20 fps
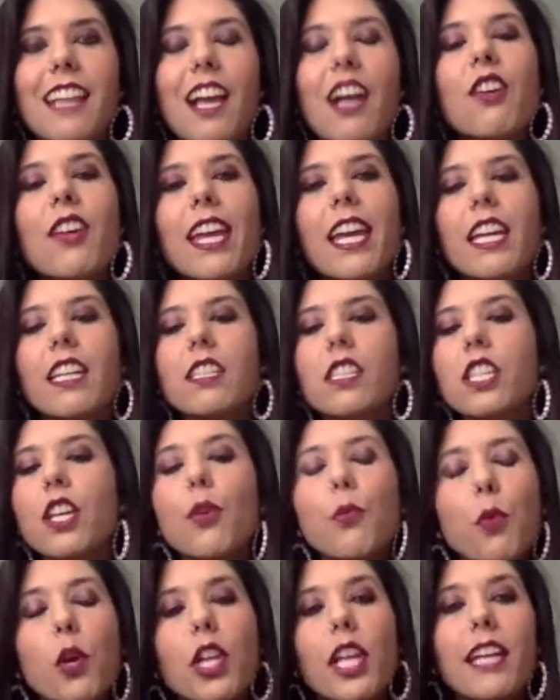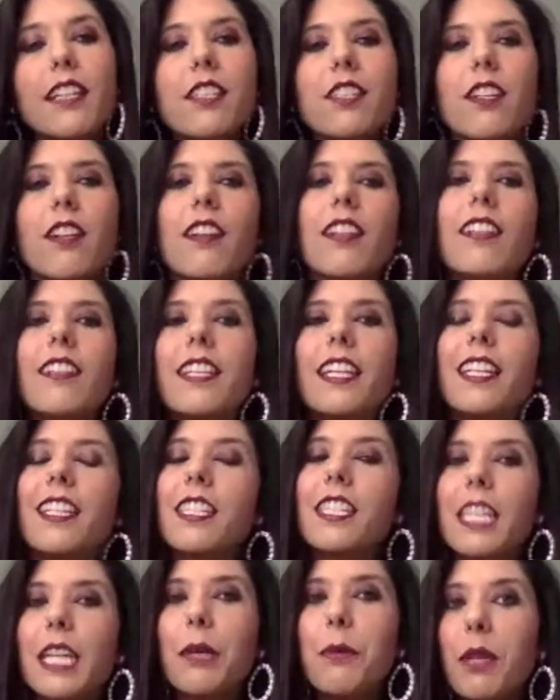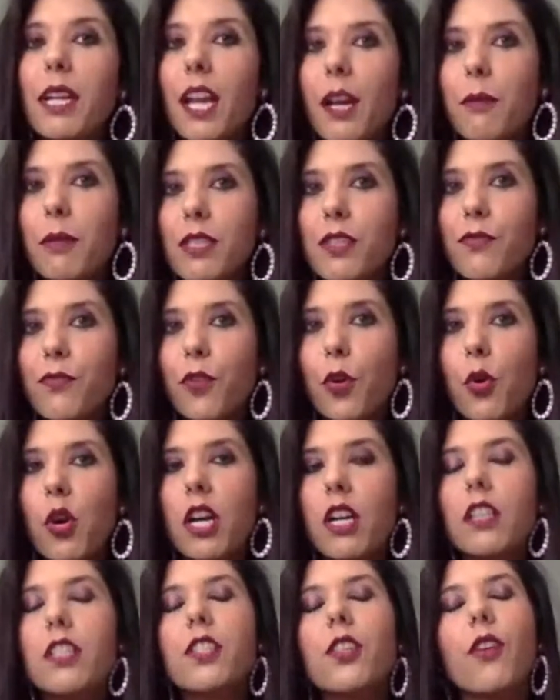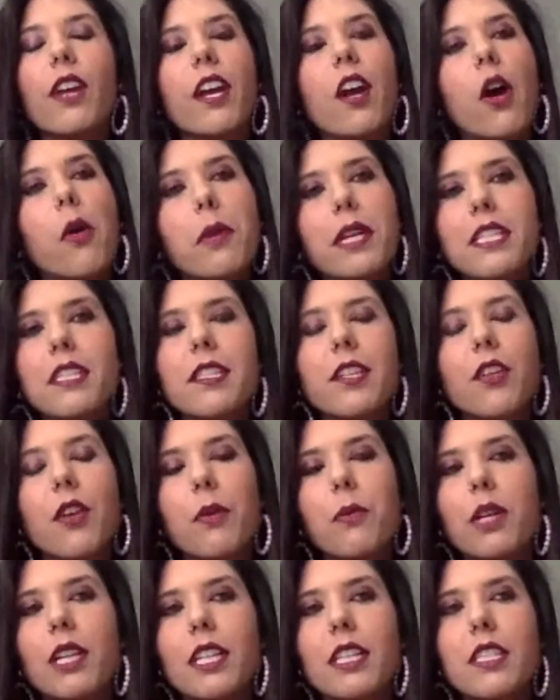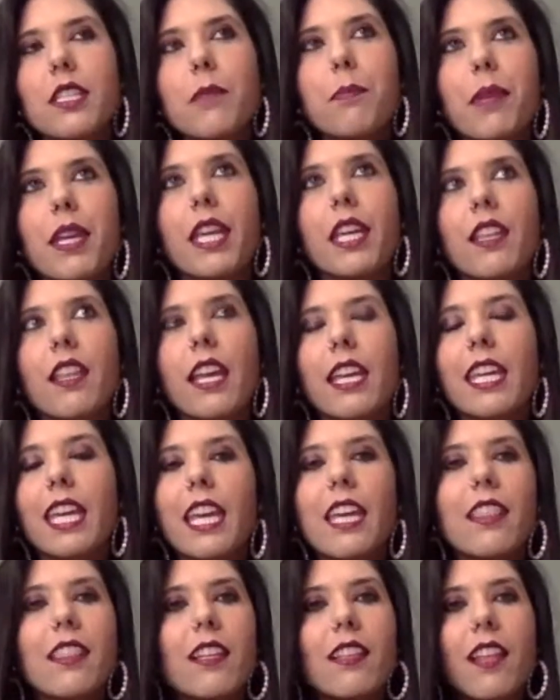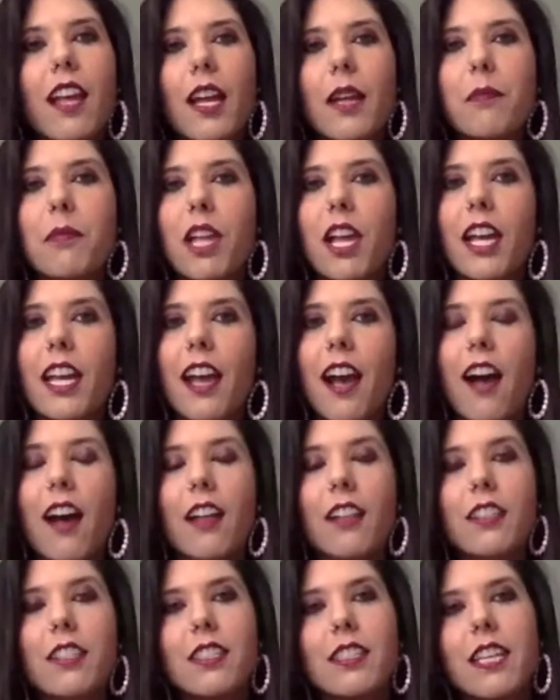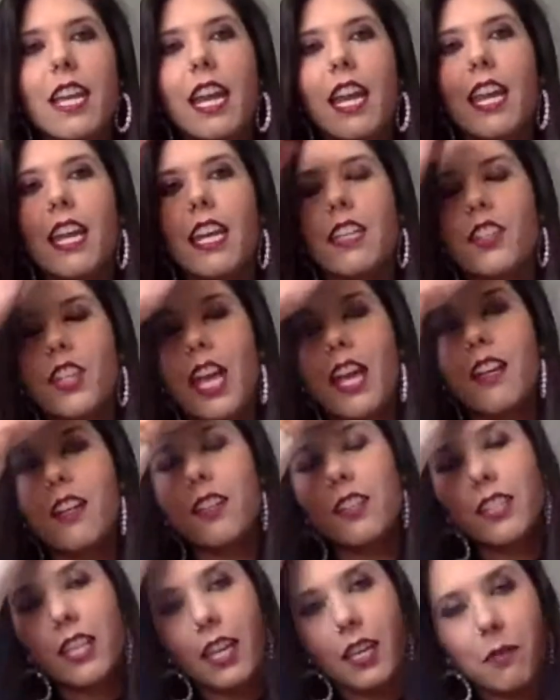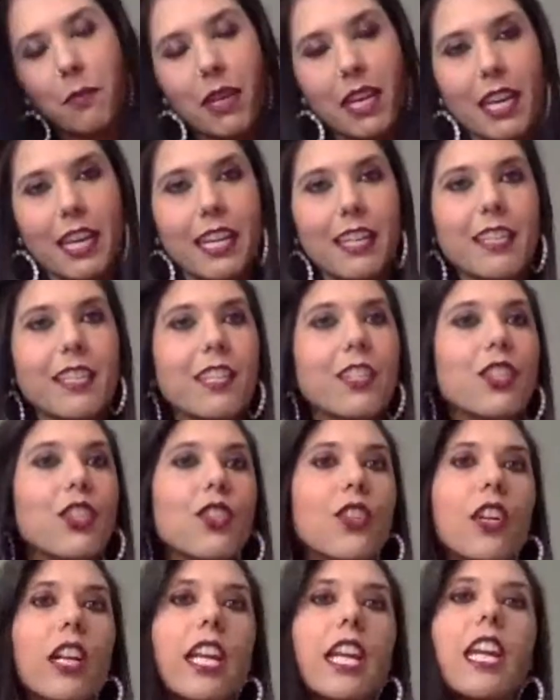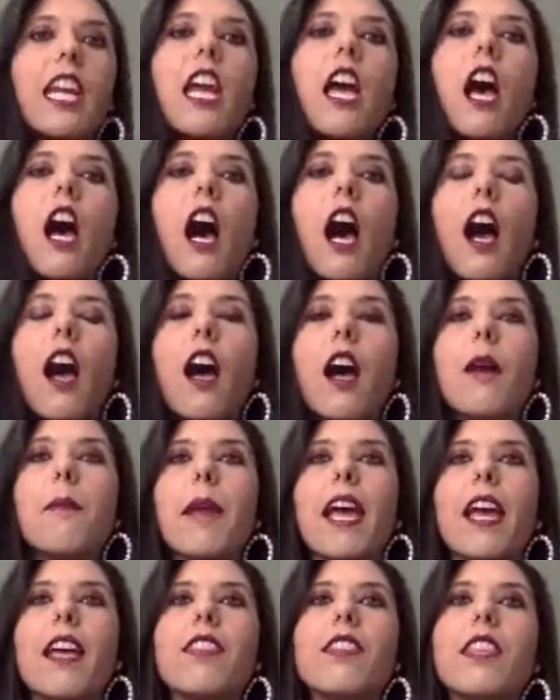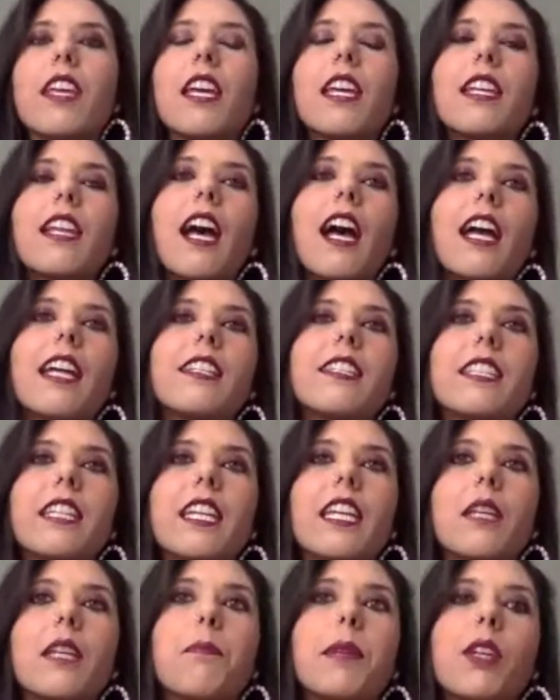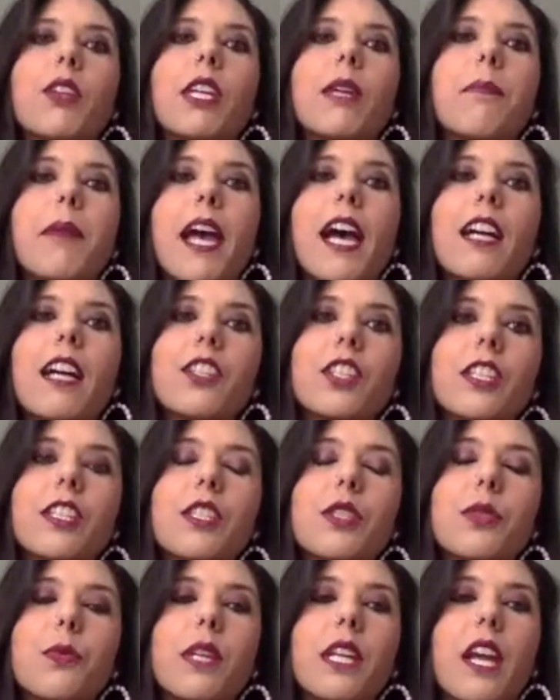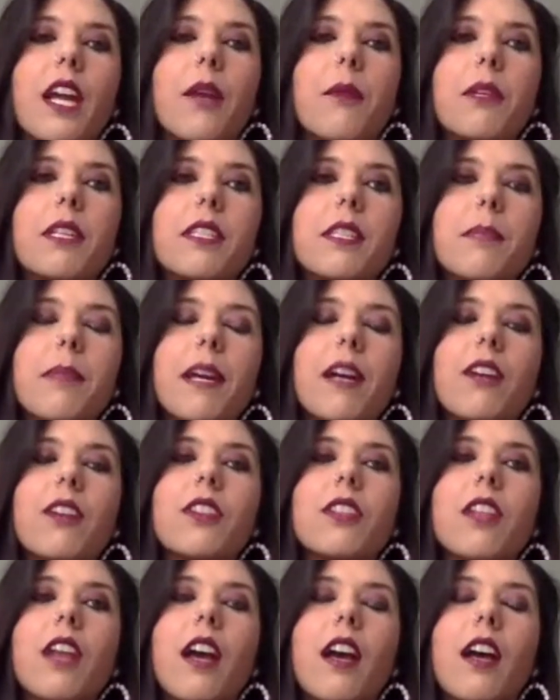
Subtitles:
Okay, so I started dancing when I was 4, so I always knew I wanted to be like in the limelight, on stage, entertainment industry. And then I did beauty pageants when I was about